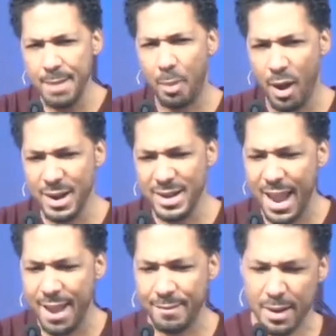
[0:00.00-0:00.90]
upon
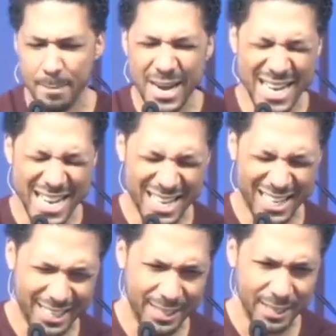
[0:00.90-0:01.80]
David
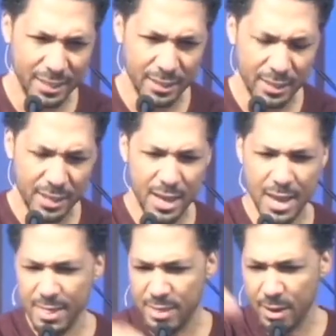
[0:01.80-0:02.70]
immediately
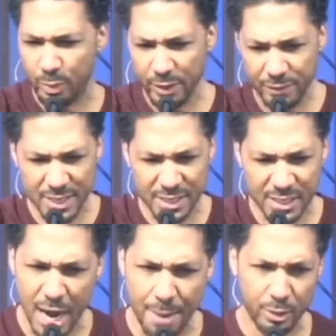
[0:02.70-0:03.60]
in the previous
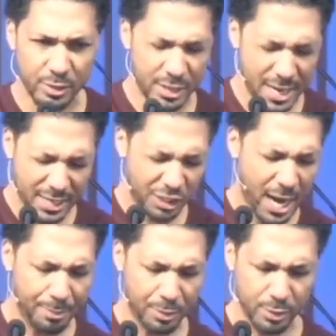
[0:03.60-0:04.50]
chapters, the next
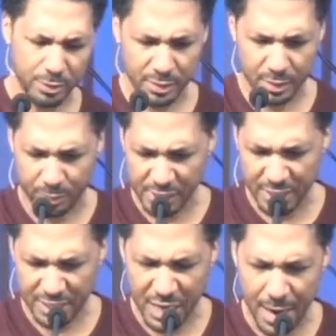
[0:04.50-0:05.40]
chapters, the
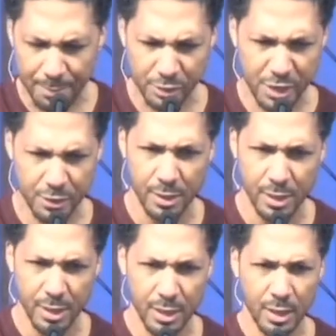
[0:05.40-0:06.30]
preceding chapters here,
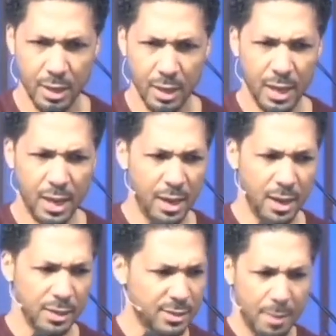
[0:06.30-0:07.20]

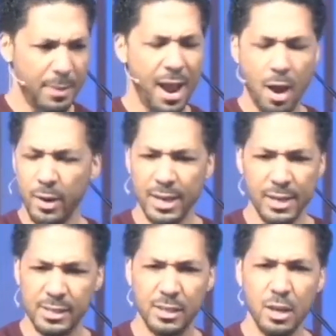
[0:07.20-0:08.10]
somehow
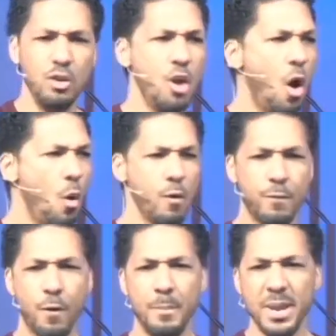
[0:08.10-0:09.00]
he's known
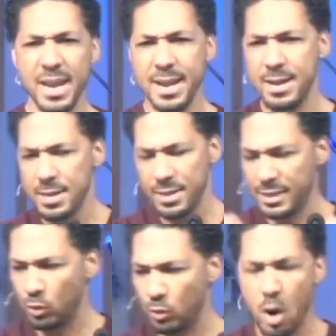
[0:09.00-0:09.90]
for being
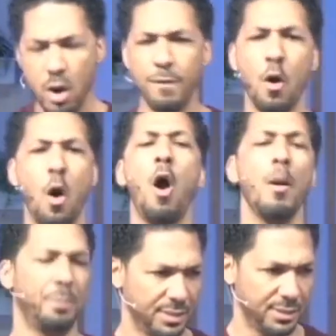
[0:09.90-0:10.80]
this wonderful
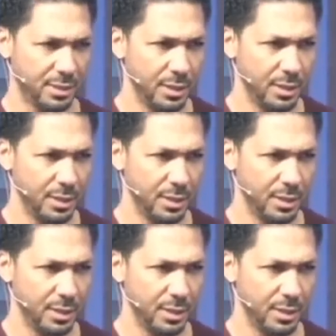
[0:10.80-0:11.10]
harpist.